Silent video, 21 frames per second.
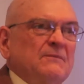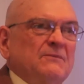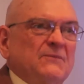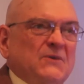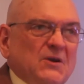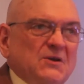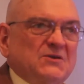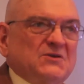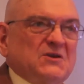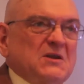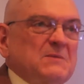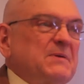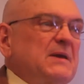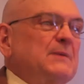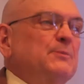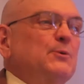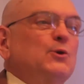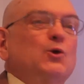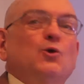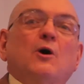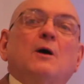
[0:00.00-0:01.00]
These are the
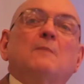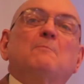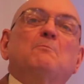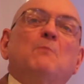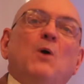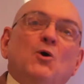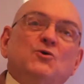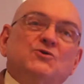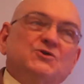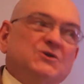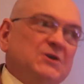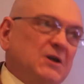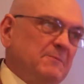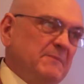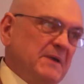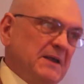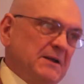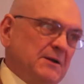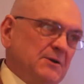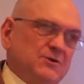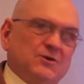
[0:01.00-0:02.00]
people who are most
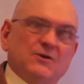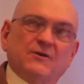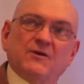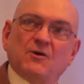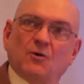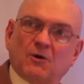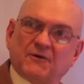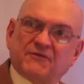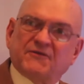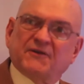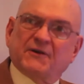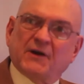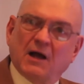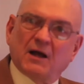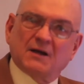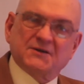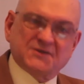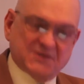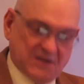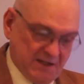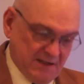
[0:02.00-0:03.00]
committed to the
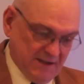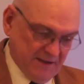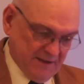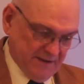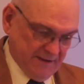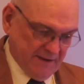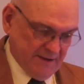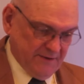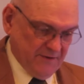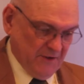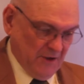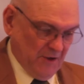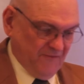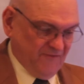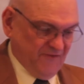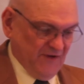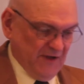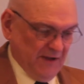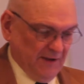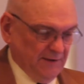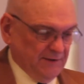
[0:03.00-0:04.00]
orthodoxy in their
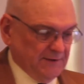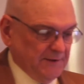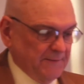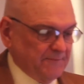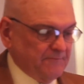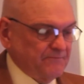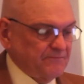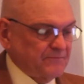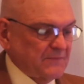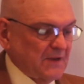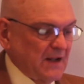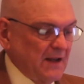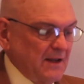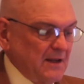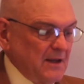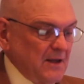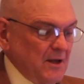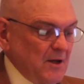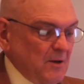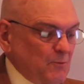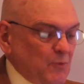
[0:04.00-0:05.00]
field.
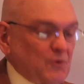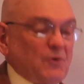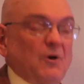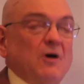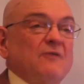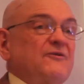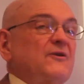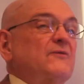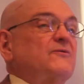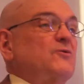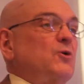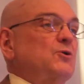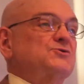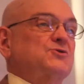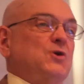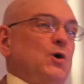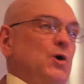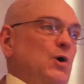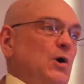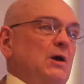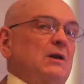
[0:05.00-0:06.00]
Moreover, of course,
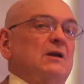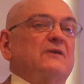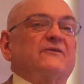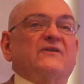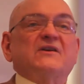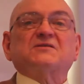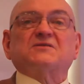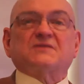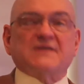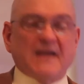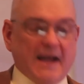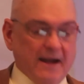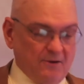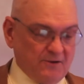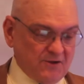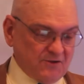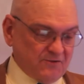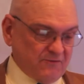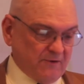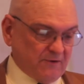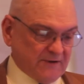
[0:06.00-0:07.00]
all of this
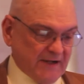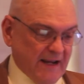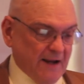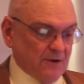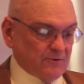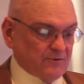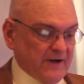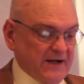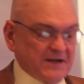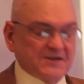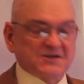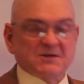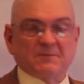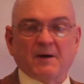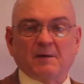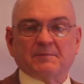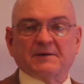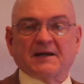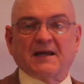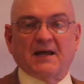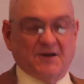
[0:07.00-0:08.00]
downs, downgrades the
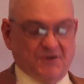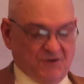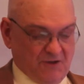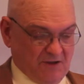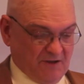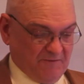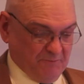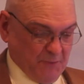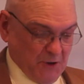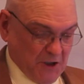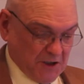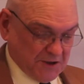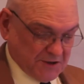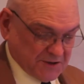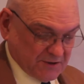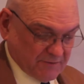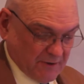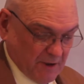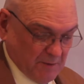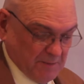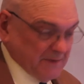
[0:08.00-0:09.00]
publication of
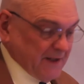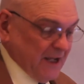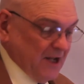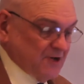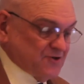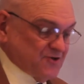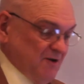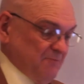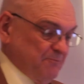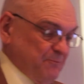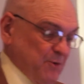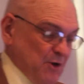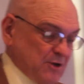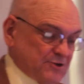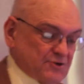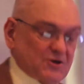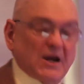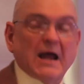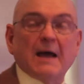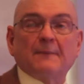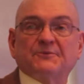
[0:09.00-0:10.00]
books, publication of
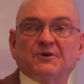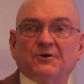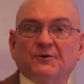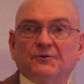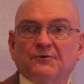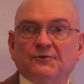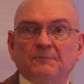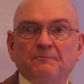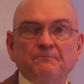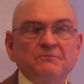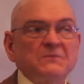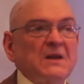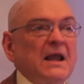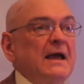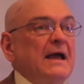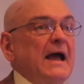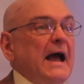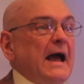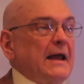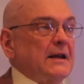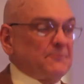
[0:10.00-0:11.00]
book chapters,
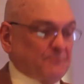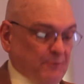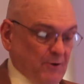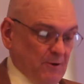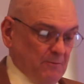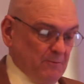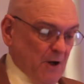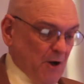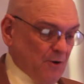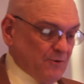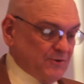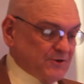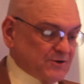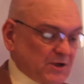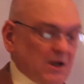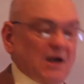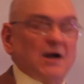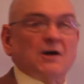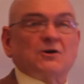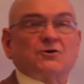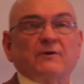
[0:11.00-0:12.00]
and it
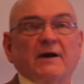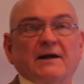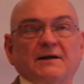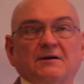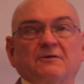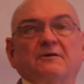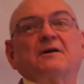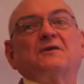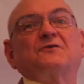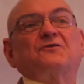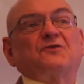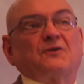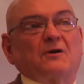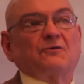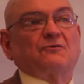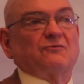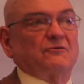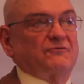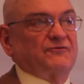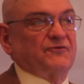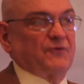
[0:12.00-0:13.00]
promotes a greater
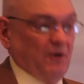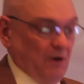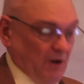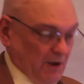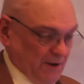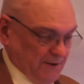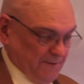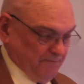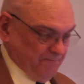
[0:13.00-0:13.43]
incidence of fraud.